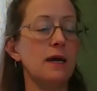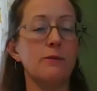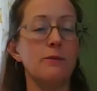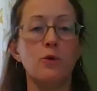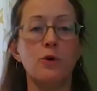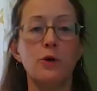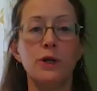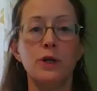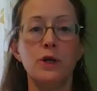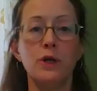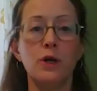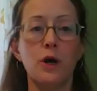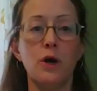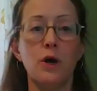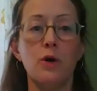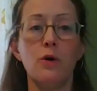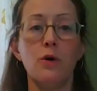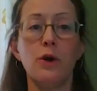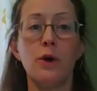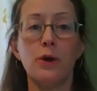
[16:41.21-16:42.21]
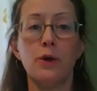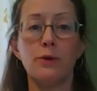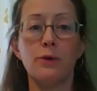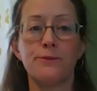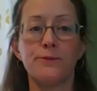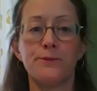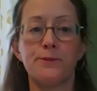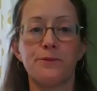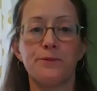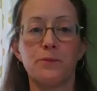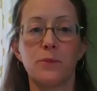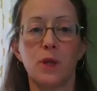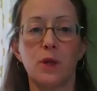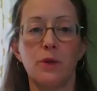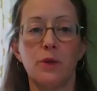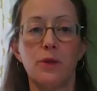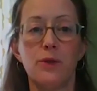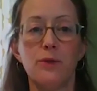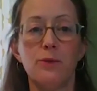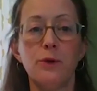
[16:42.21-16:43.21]
I'm going to go
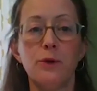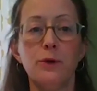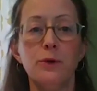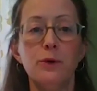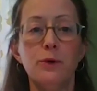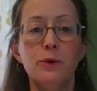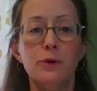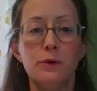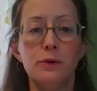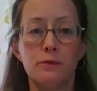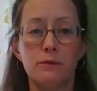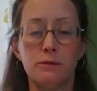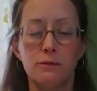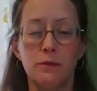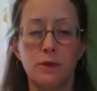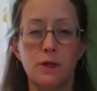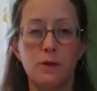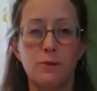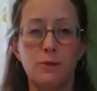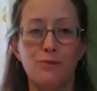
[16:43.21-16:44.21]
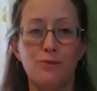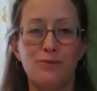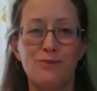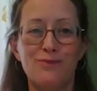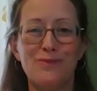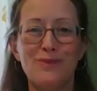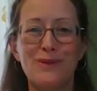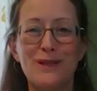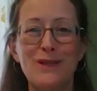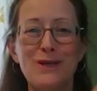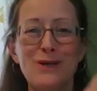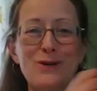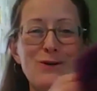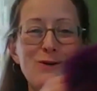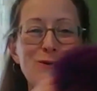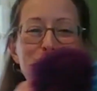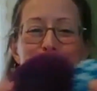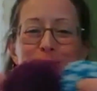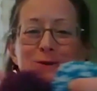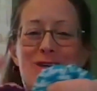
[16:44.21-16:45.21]
through the
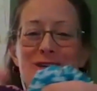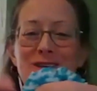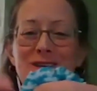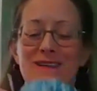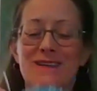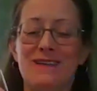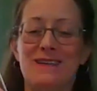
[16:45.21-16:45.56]
blue